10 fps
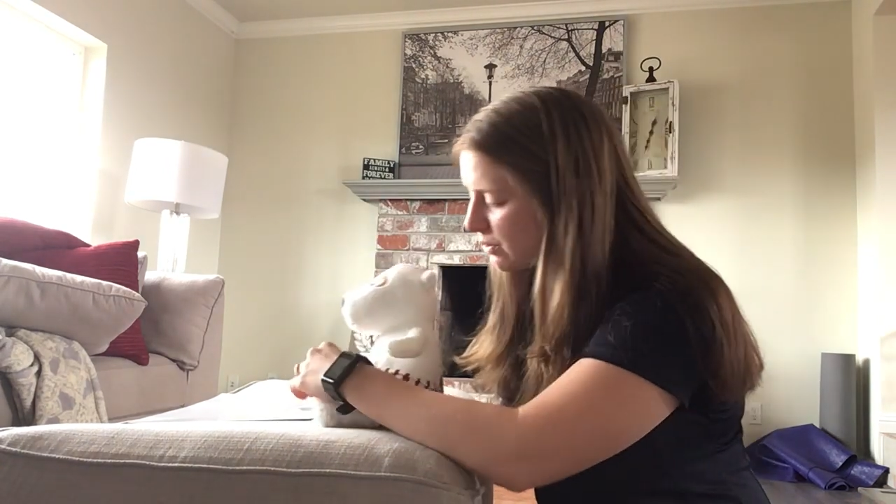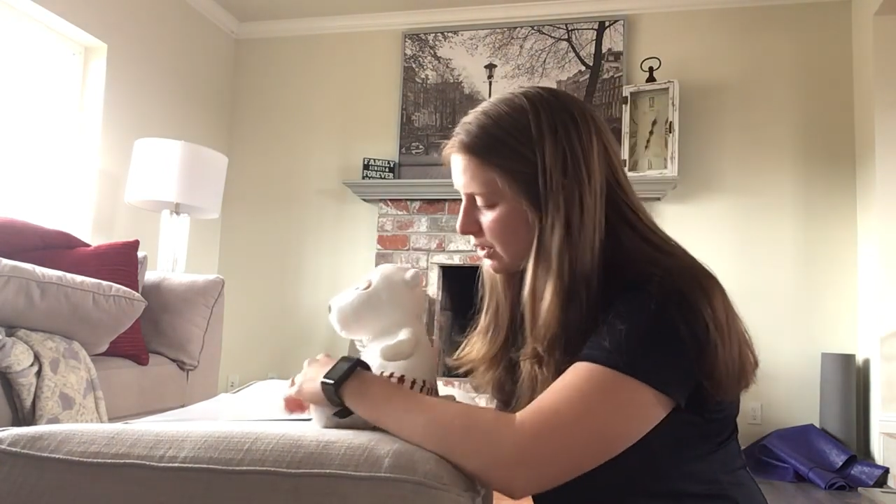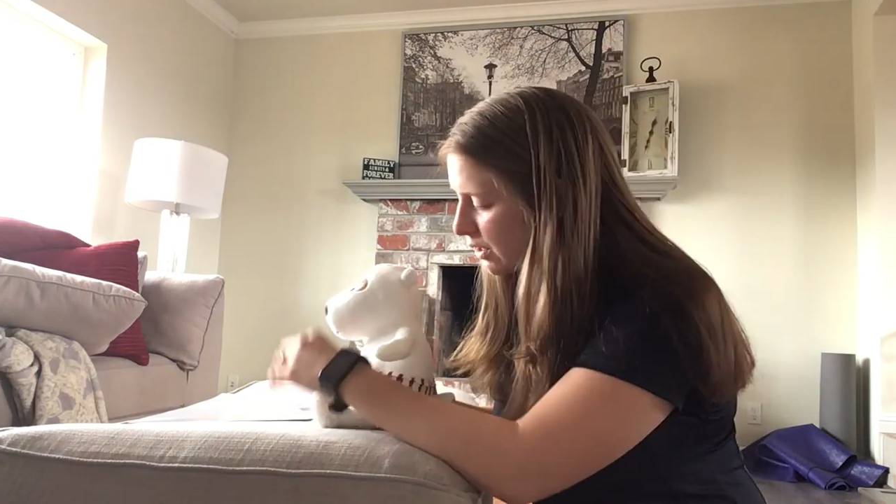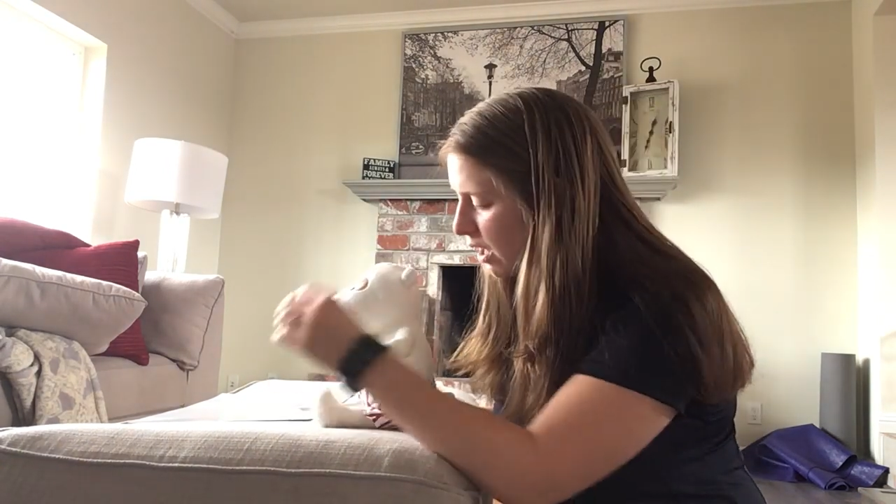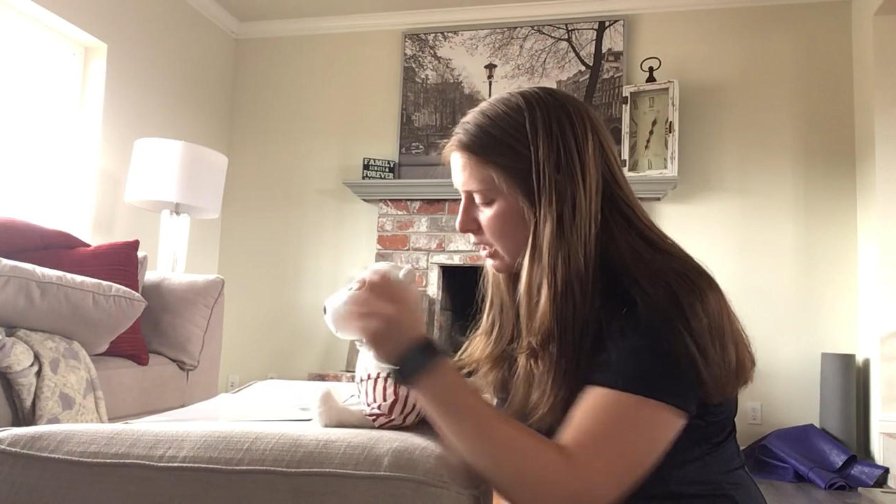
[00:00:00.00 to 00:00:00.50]

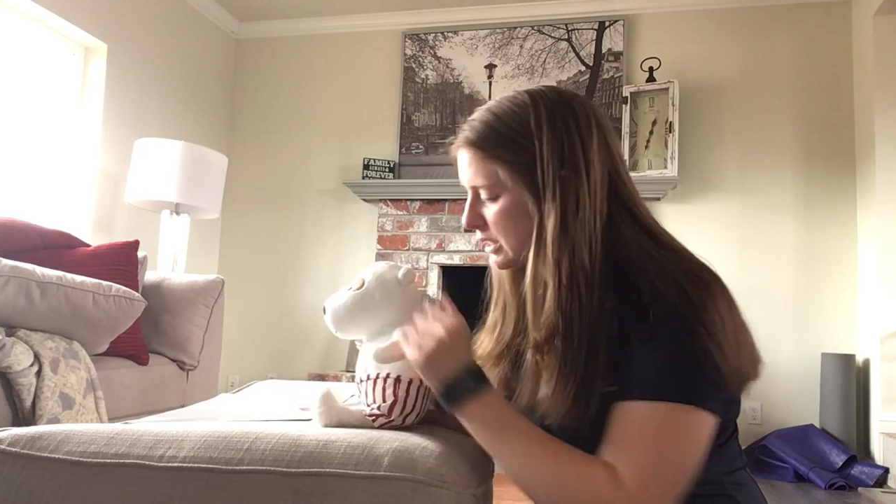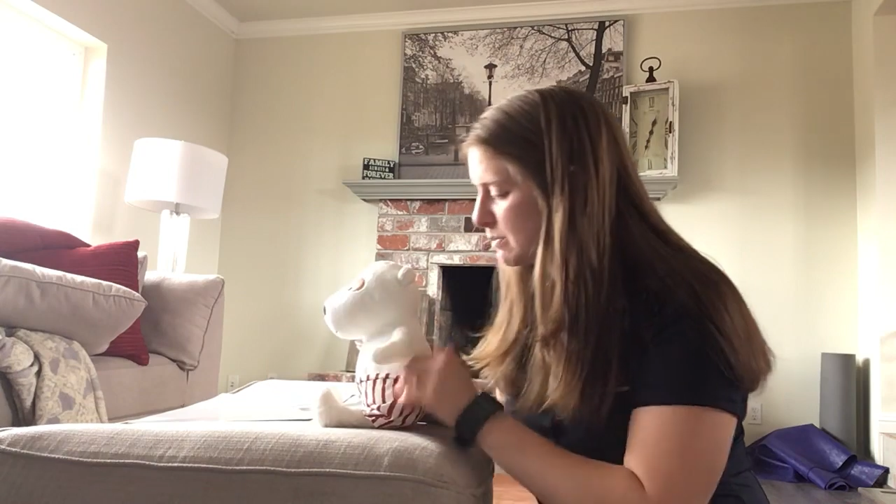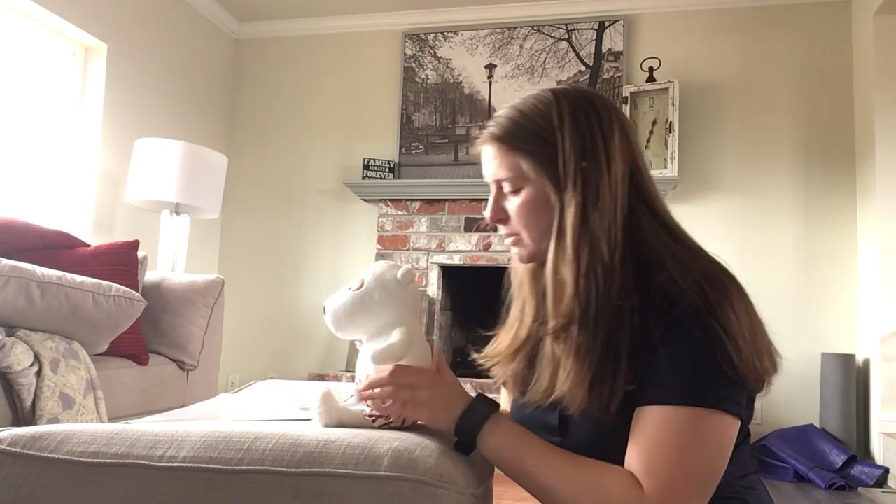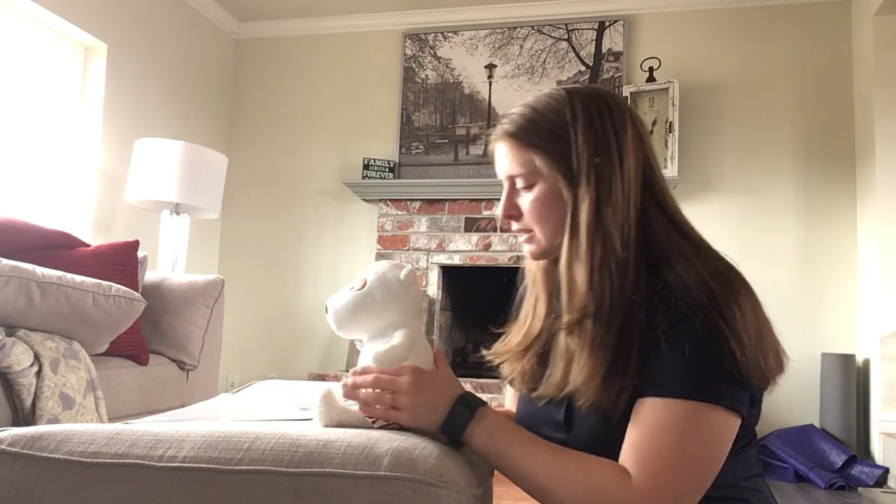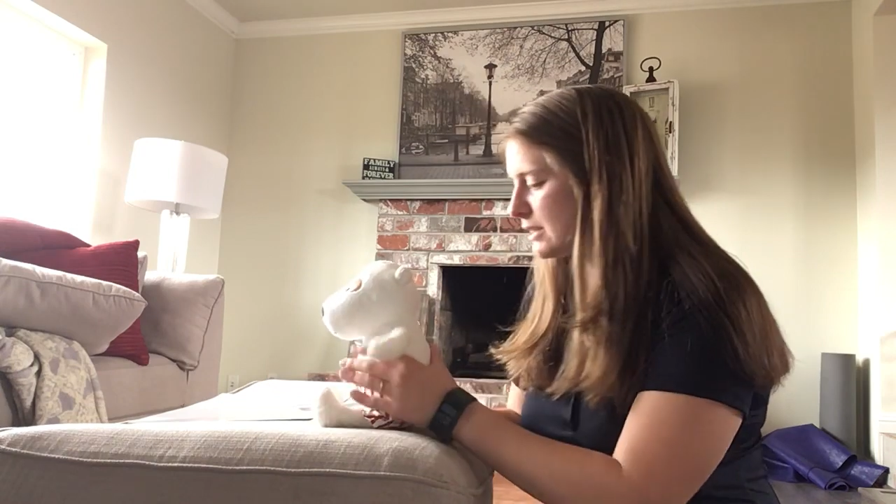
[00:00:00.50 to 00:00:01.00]
torticollis
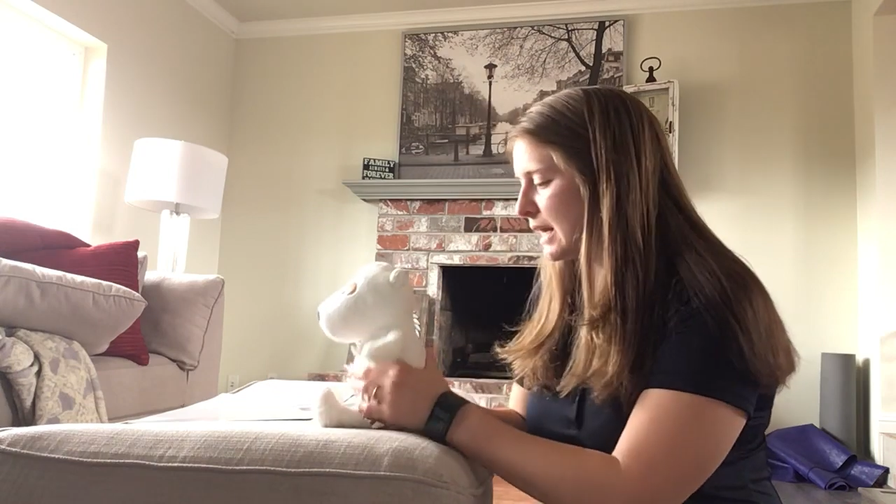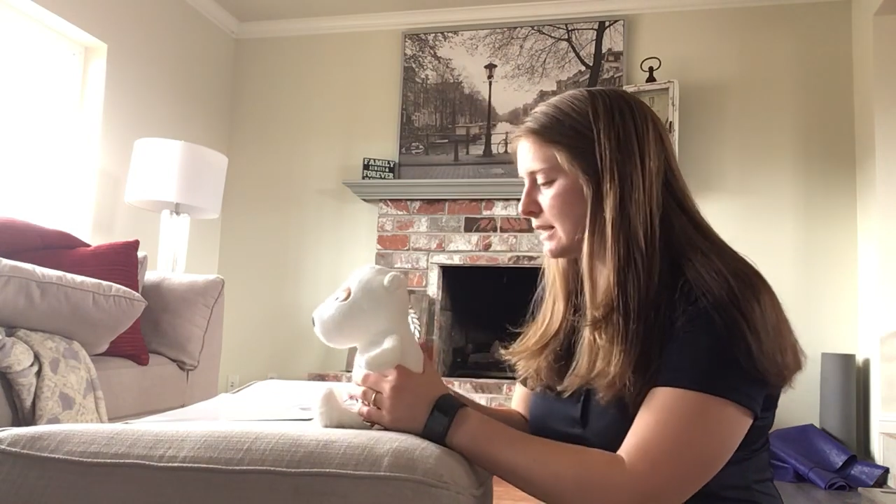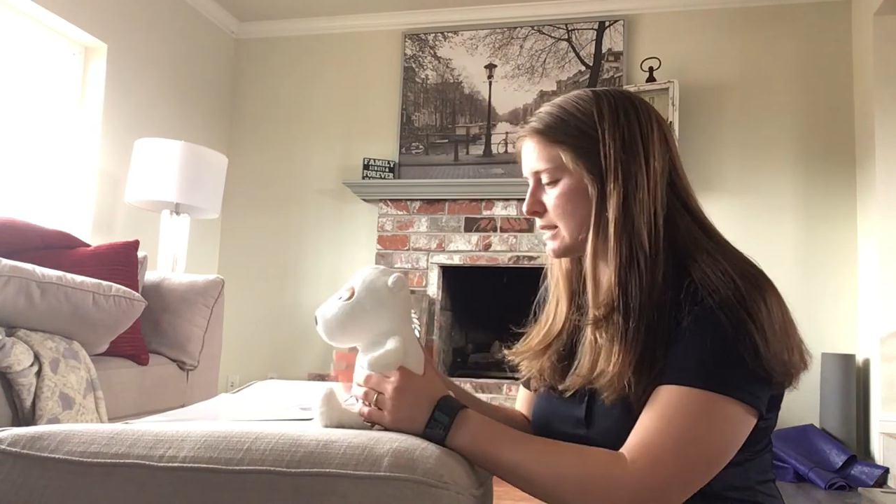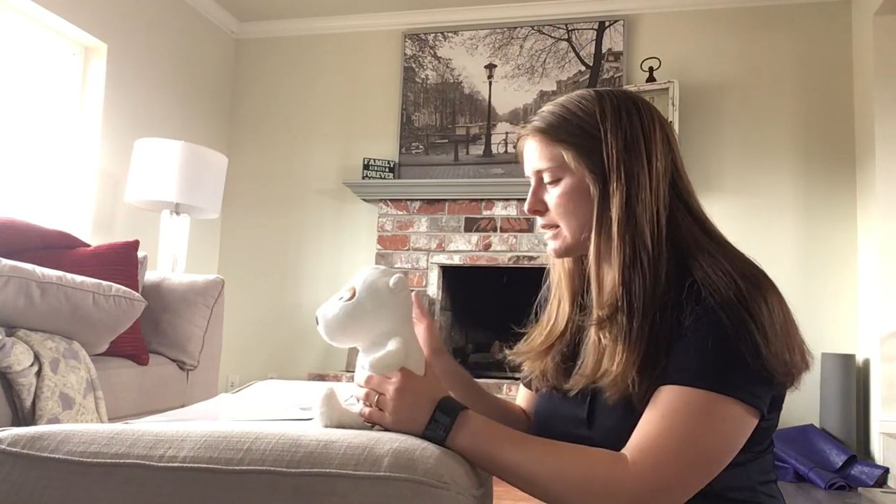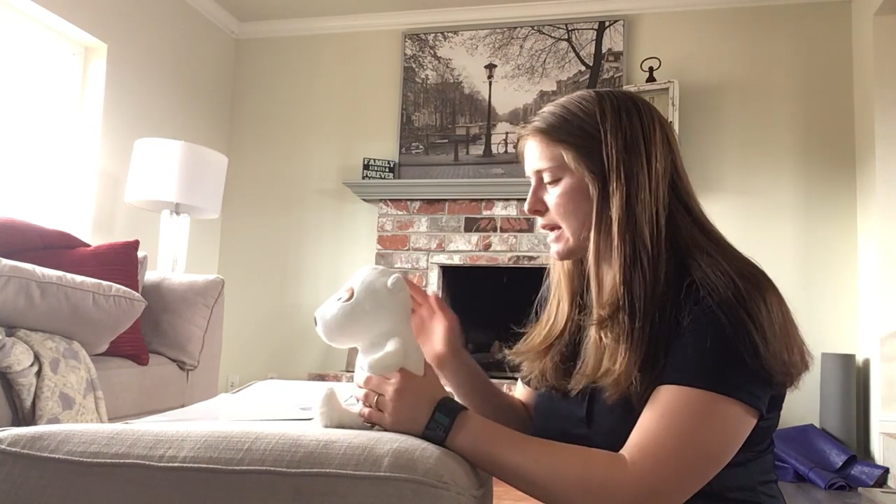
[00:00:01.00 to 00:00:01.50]

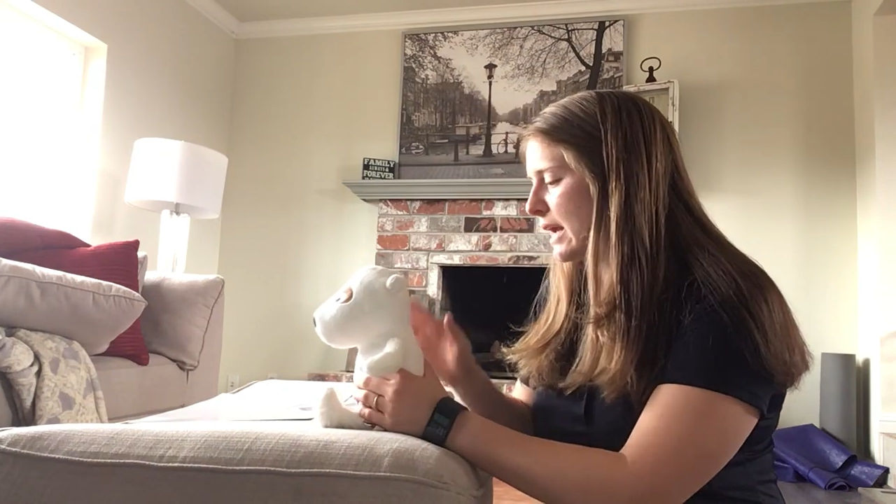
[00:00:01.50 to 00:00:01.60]
presents